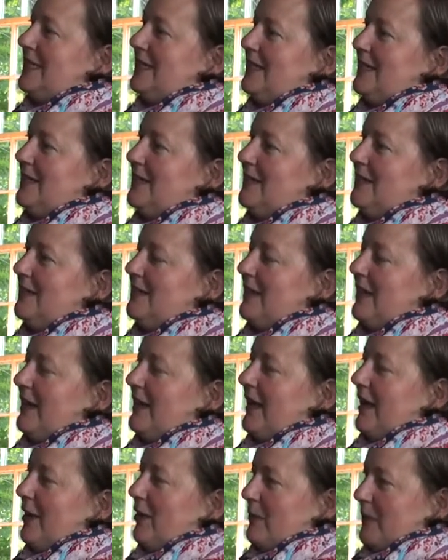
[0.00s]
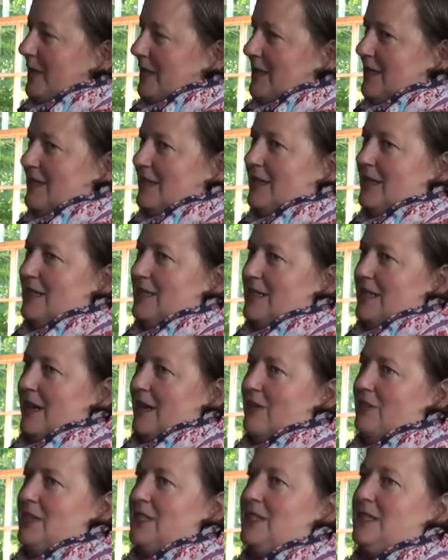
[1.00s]
in Albion at his
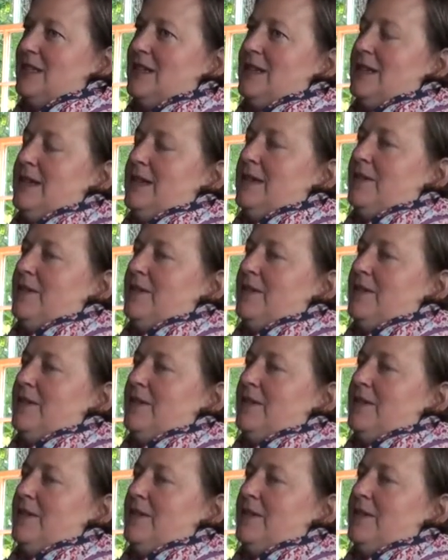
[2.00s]
house